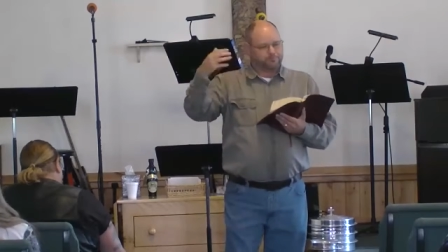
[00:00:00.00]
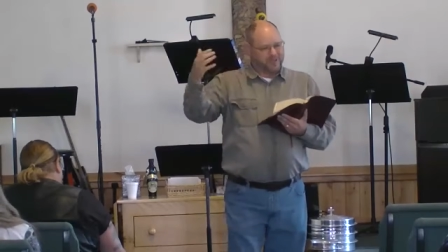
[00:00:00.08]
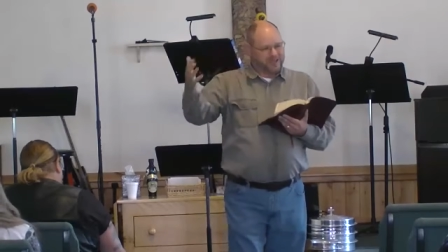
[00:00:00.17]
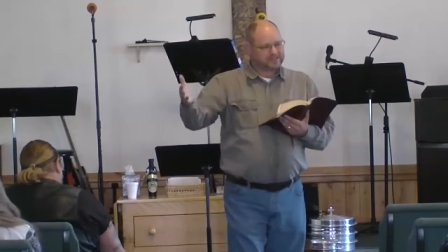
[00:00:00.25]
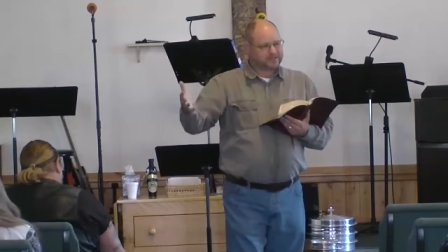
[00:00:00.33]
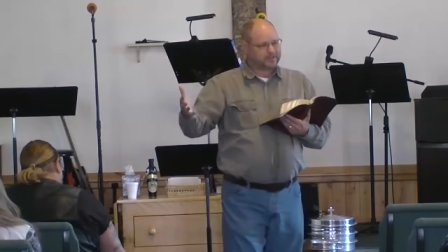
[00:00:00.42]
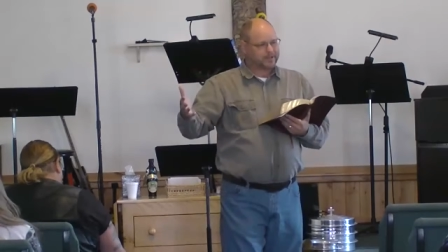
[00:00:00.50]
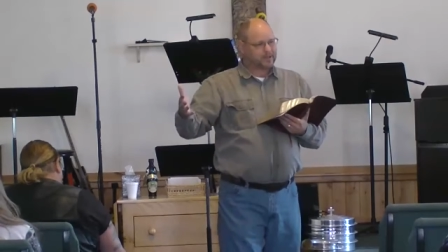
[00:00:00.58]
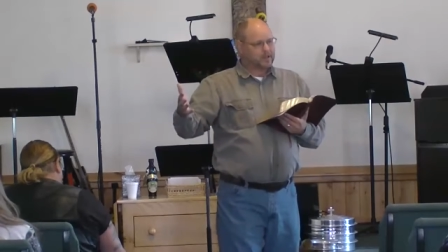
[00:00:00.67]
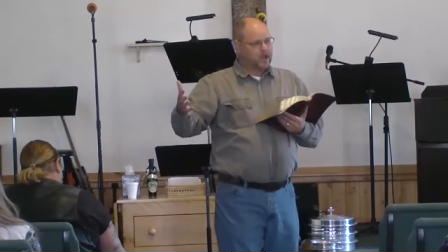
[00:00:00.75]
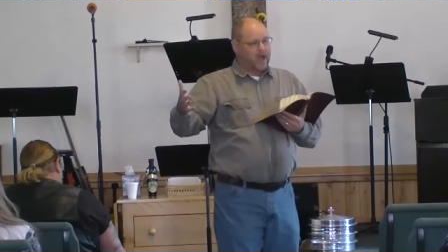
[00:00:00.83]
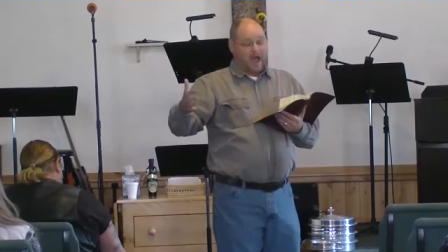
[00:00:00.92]

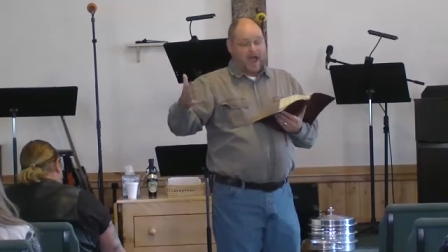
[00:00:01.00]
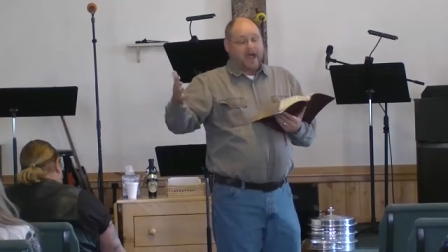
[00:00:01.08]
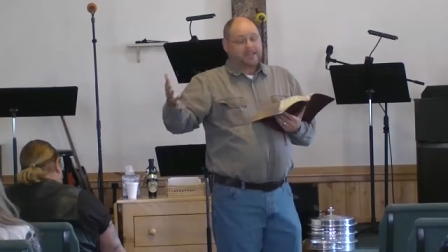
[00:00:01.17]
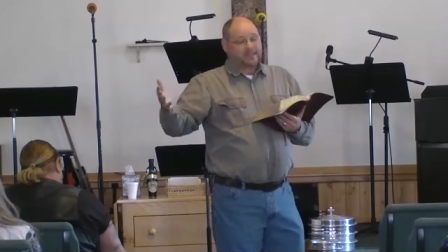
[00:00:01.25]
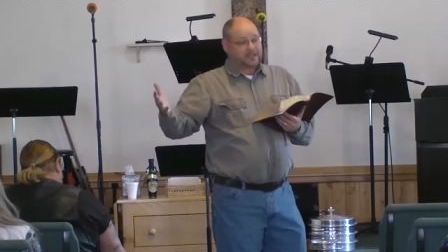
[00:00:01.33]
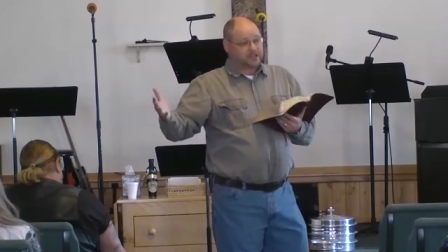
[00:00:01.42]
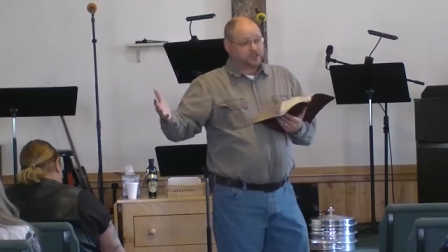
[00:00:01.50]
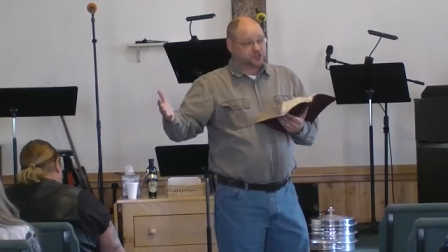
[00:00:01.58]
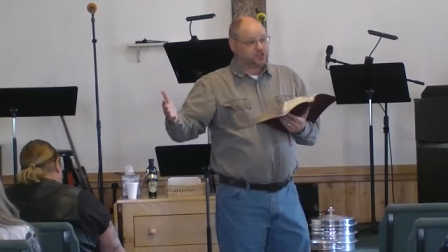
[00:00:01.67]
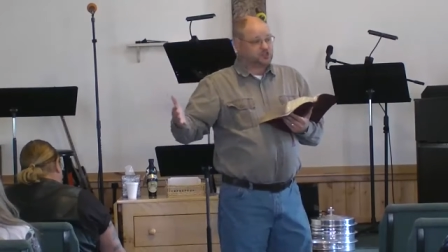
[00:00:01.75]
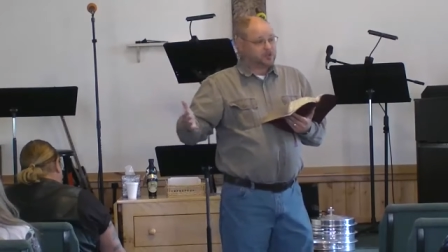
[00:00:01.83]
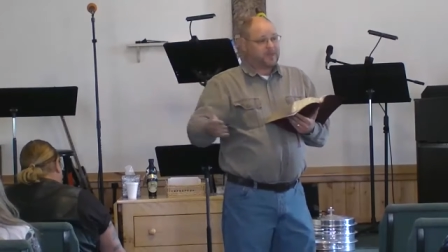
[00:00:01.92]
Basically, I think it's
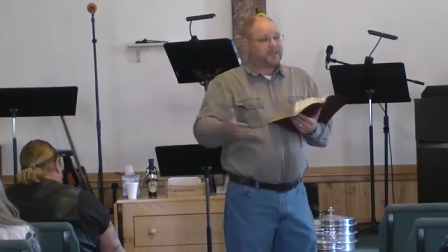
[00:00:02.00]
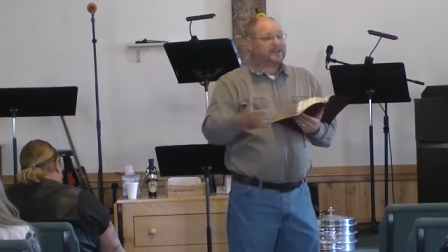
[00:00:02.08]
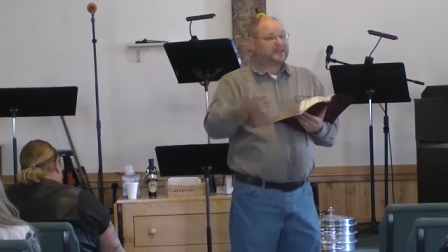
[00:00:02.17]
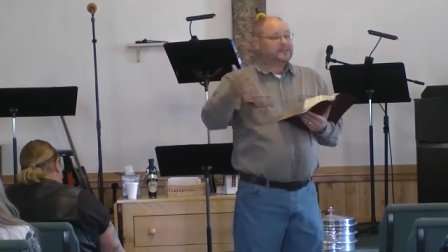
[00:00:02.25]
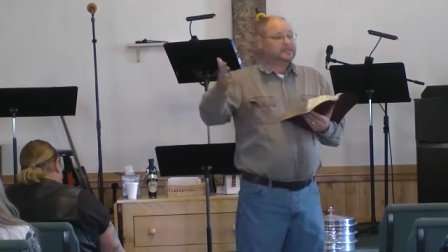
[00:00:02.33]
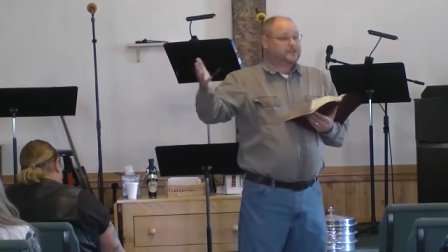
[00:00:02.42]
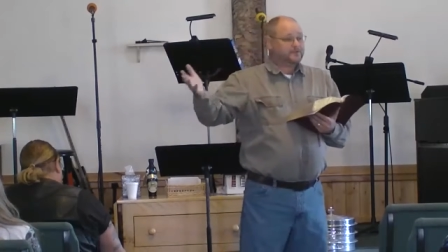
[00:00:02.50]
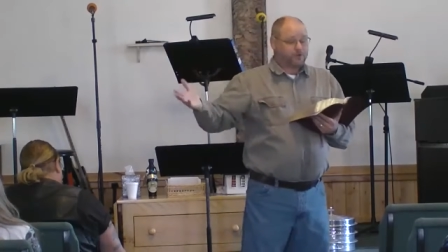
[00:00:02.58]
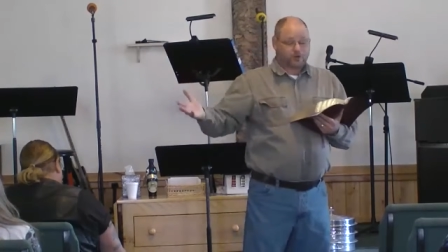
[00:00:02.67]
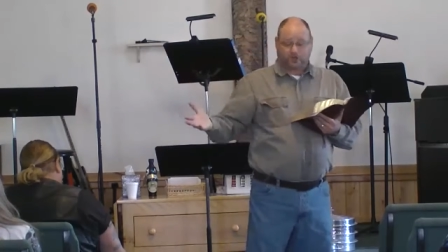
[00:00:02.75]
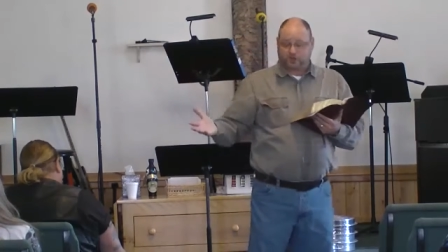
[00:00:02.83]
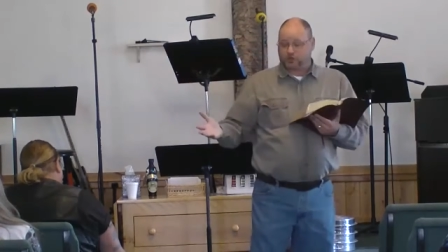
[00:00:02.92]
just to make it easy
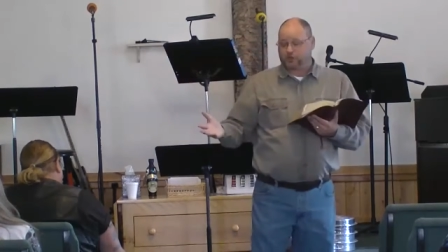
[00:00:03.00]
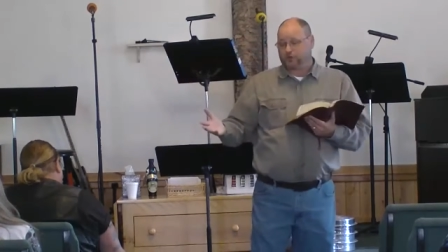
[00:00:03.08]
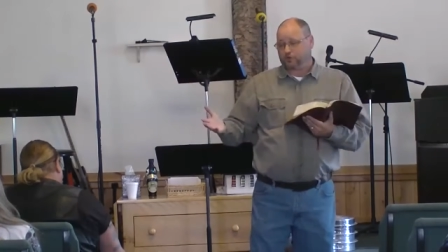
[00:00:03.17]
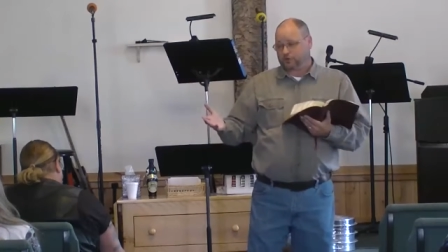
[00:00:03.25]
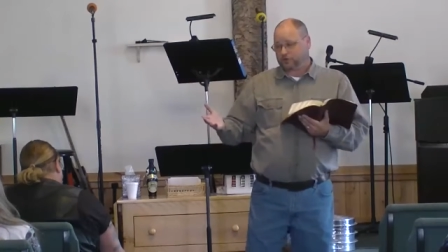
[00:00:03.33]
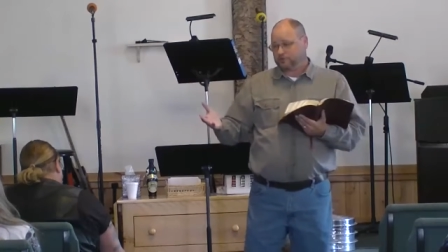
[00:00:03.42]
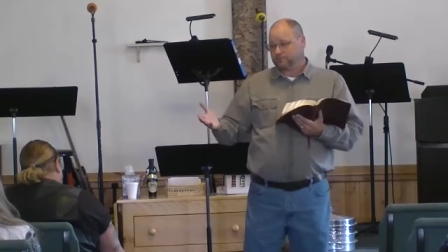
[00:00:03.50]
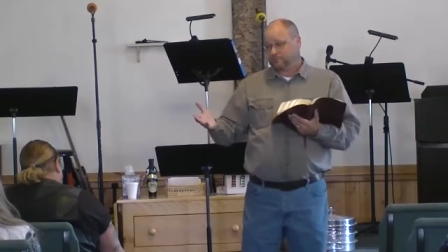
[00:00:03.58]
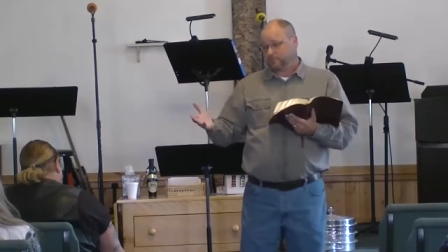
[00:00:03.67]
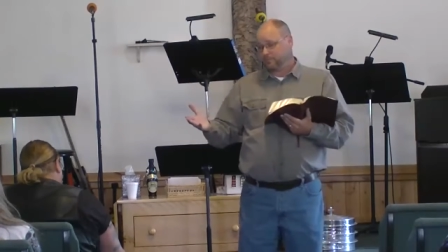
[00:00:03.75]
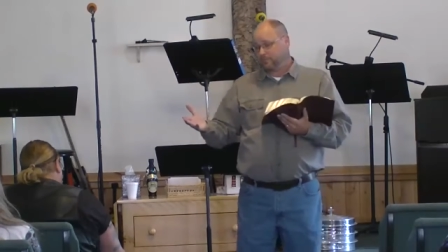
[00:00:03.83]
for the Jews.